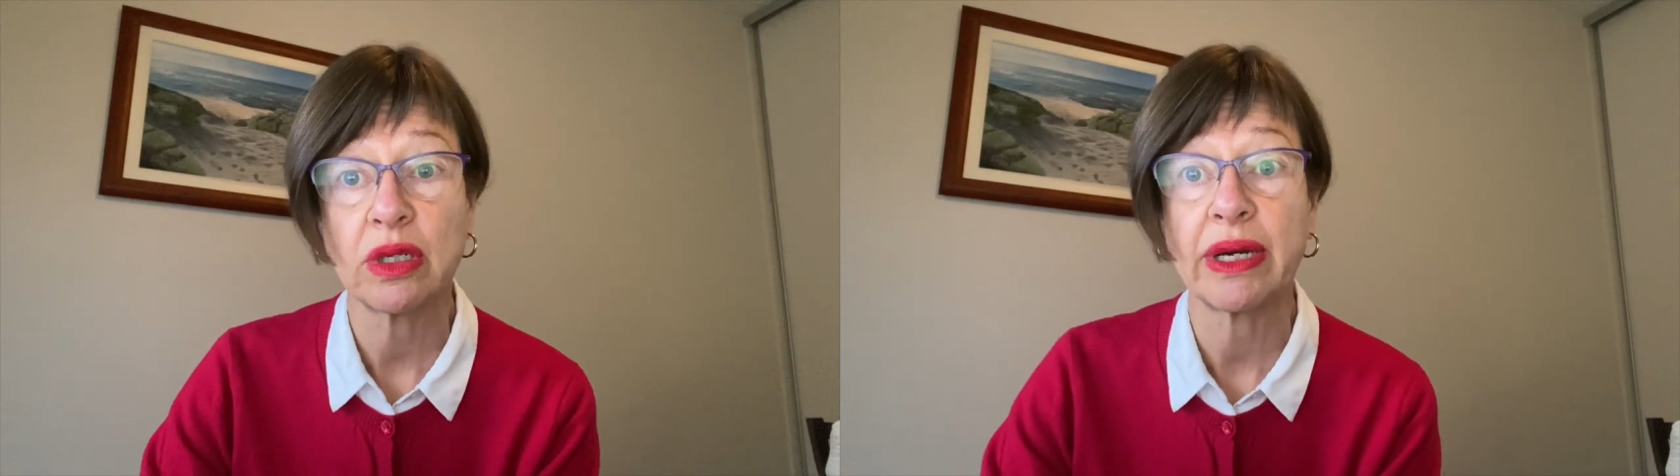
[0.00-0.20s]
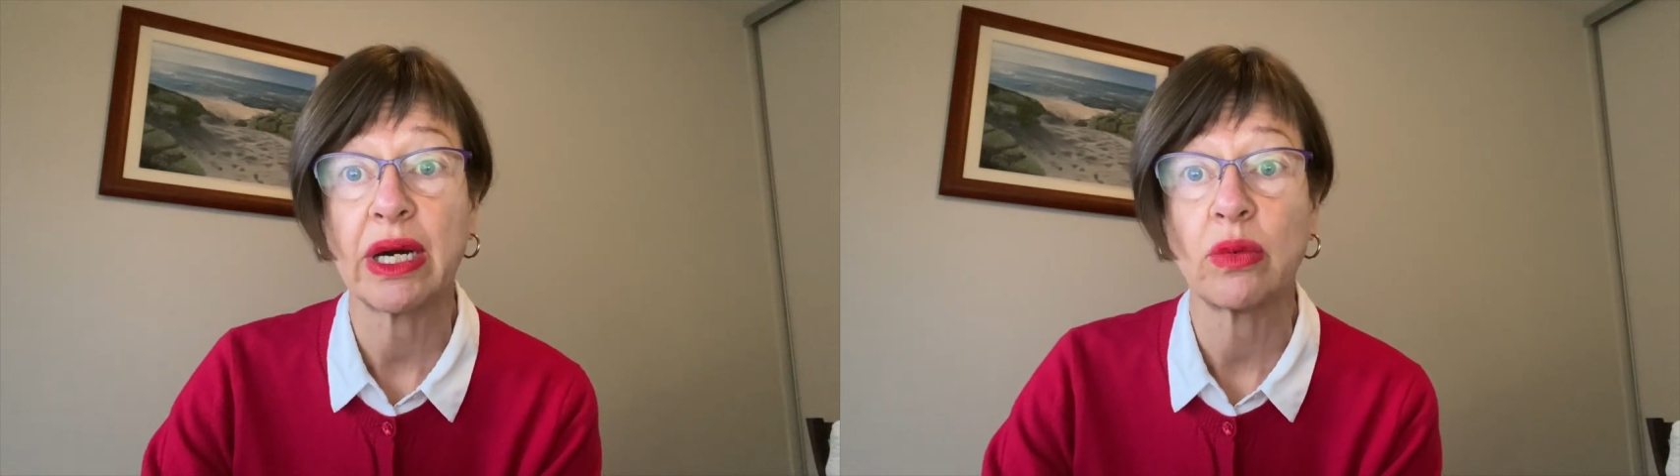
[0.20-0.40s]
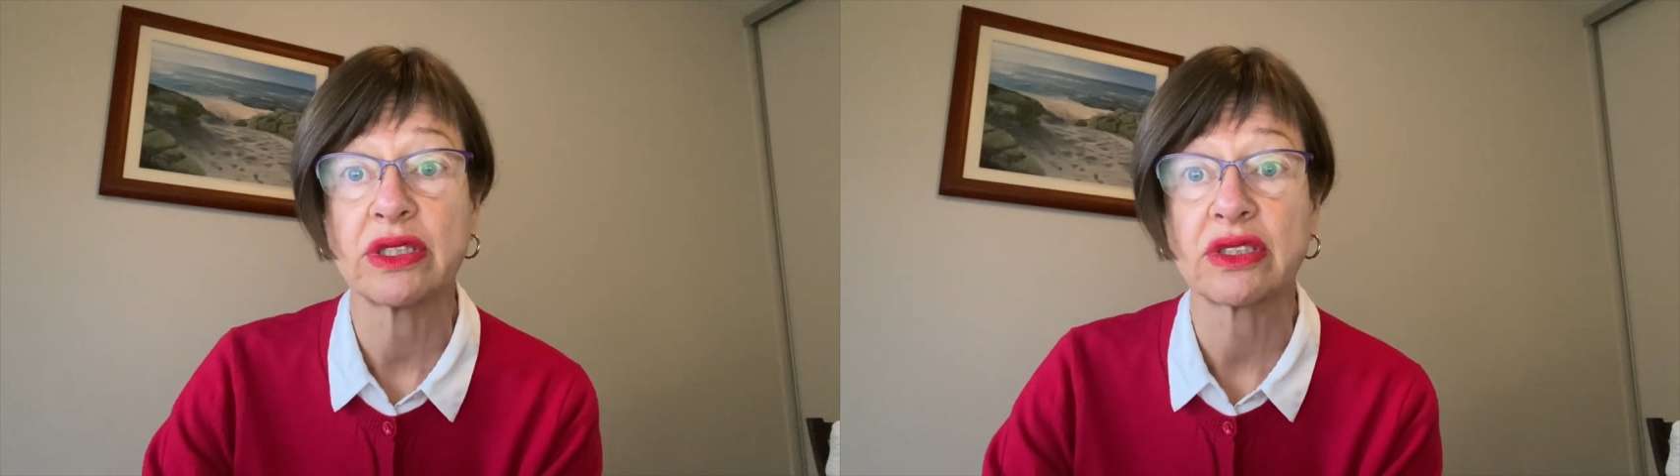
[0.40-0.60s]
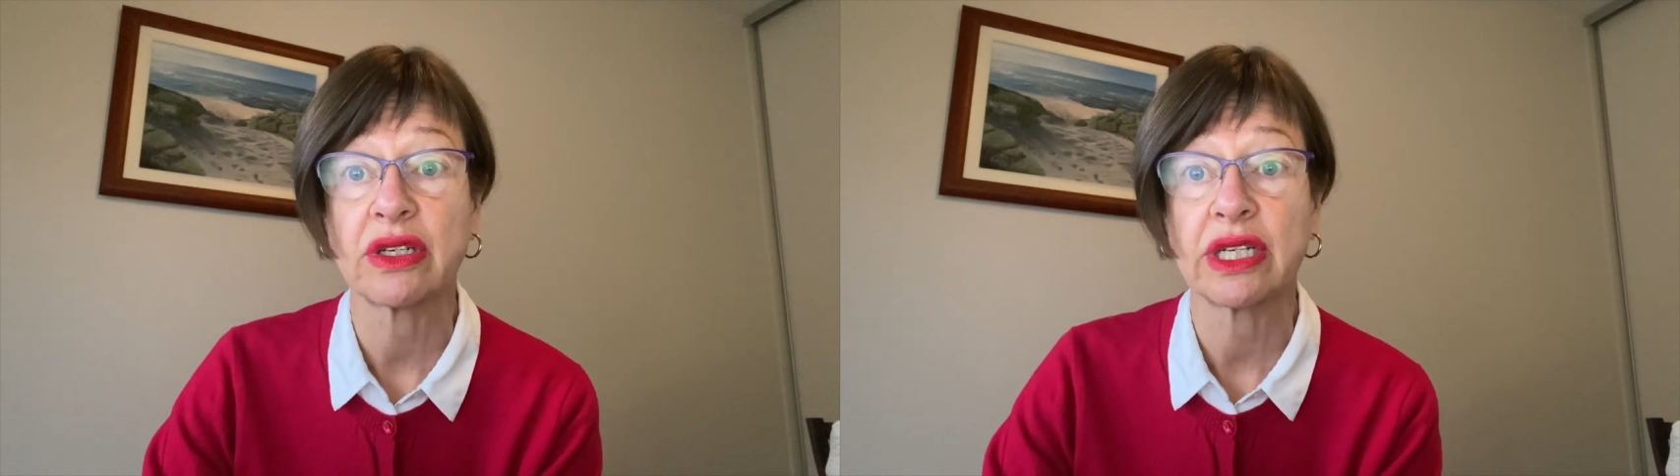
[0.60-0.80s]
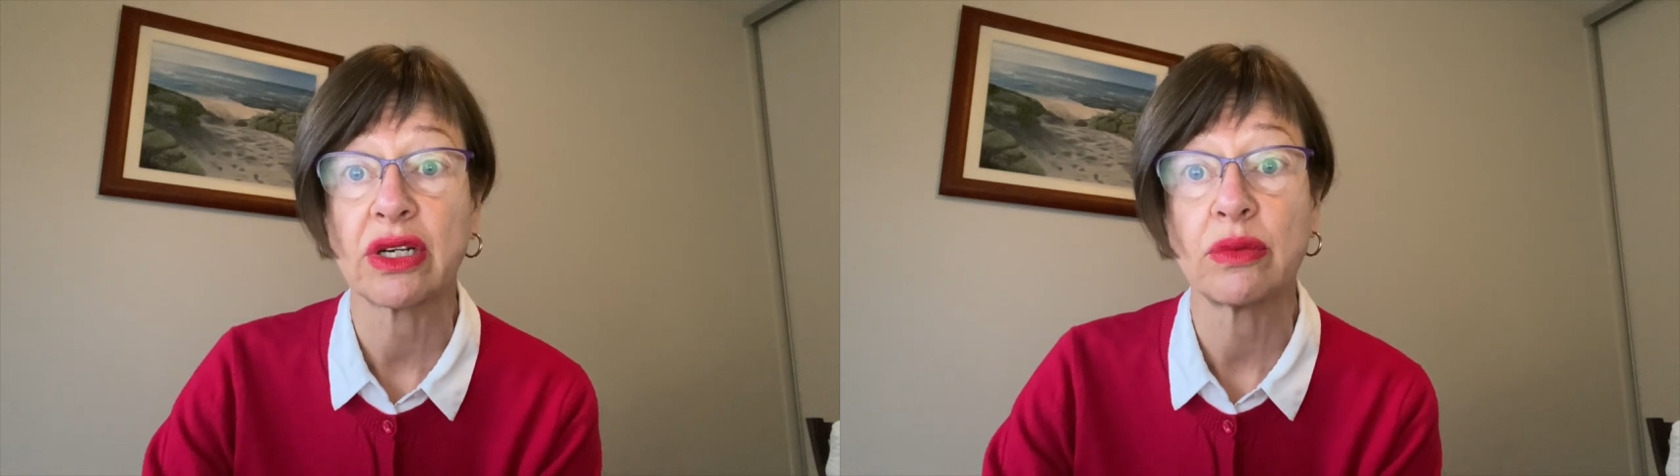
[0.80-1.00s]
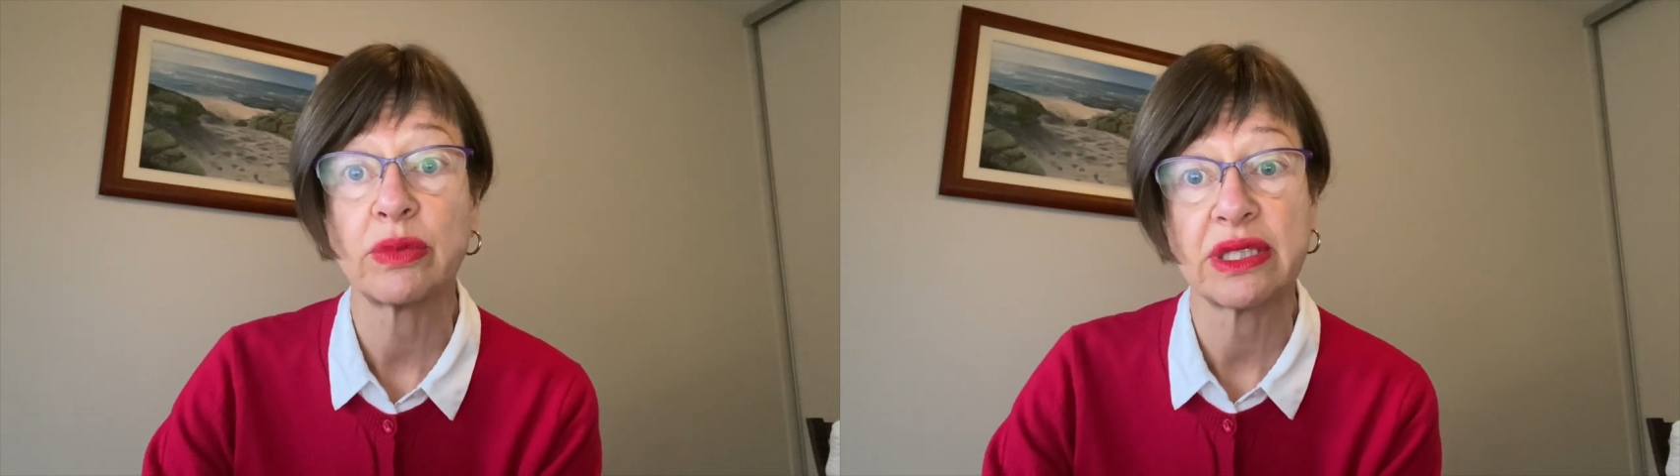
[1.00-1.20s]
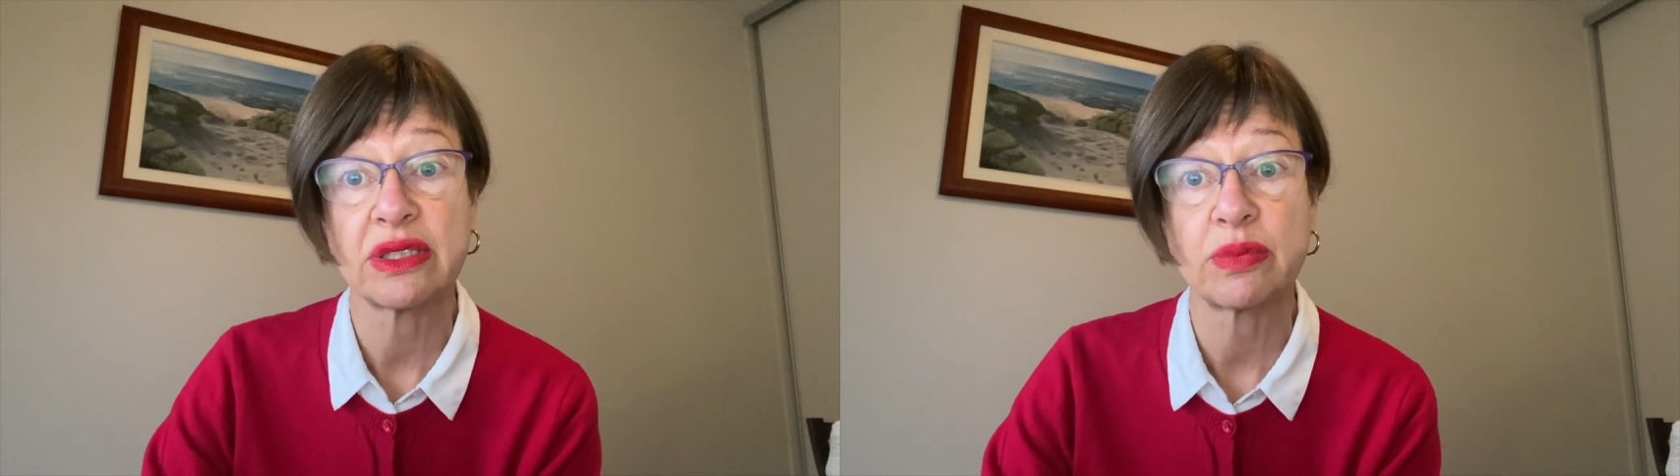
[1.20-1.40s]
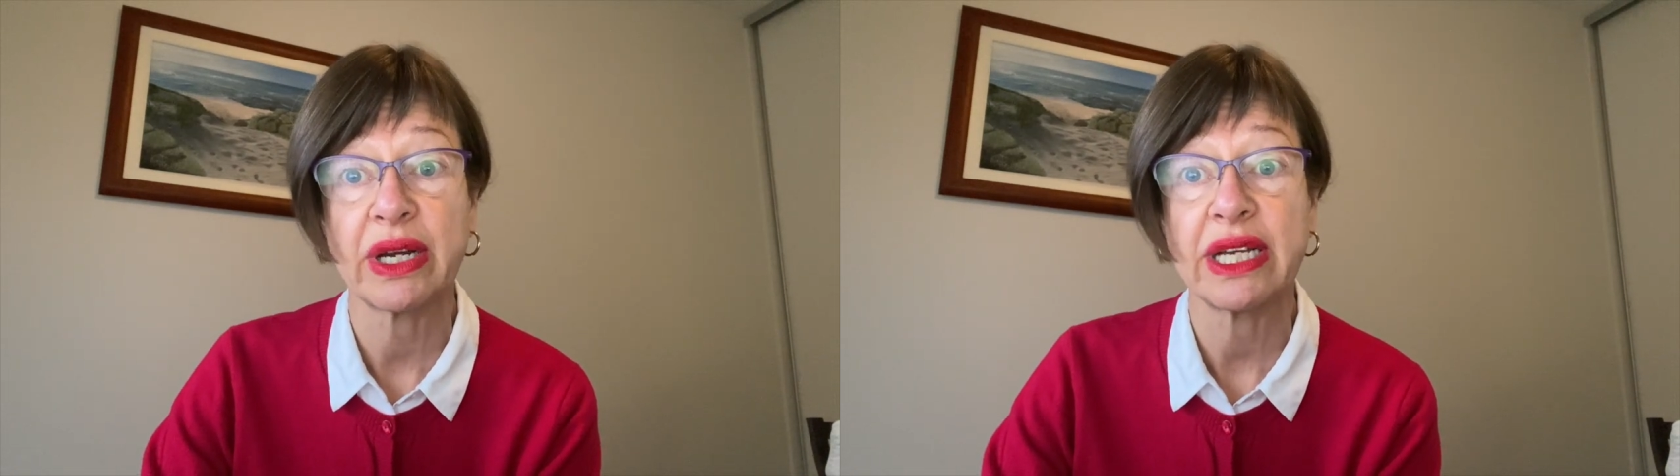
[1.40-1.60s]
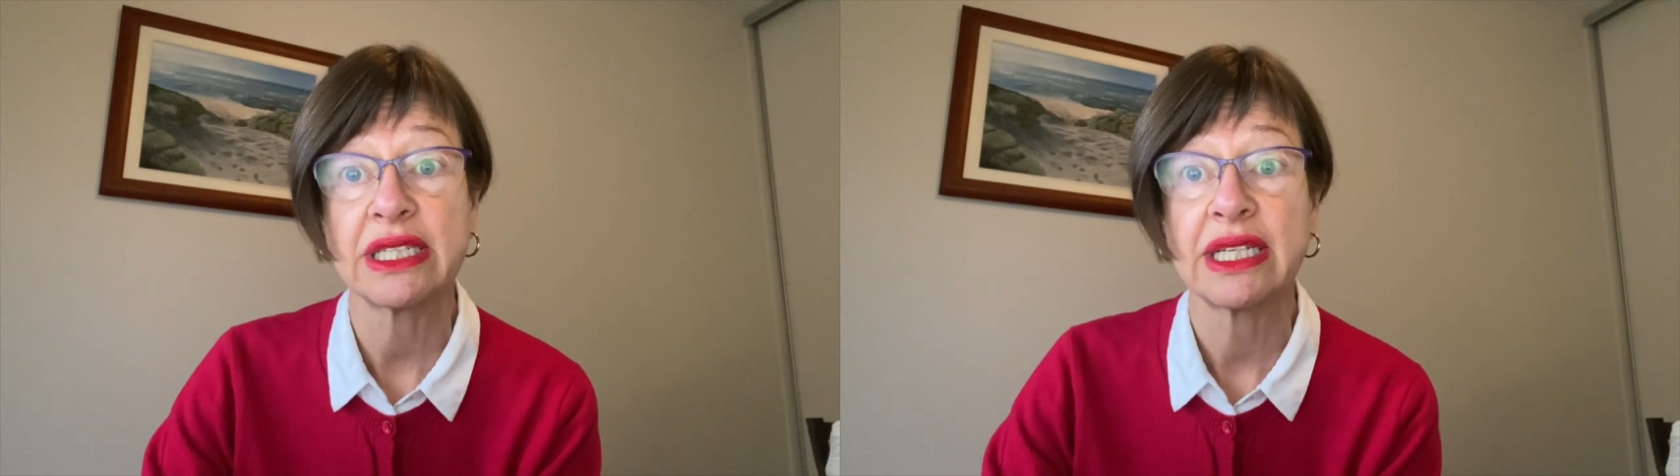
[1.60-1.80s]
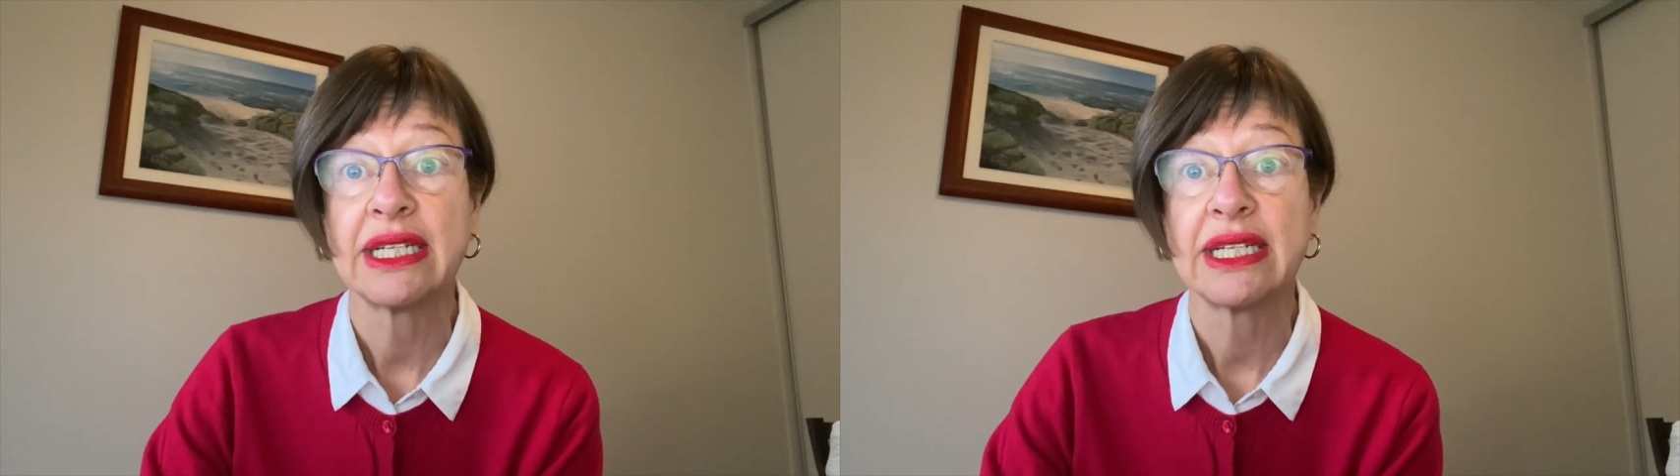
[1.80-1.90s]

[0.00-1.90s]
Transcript: about what's going on with the spread,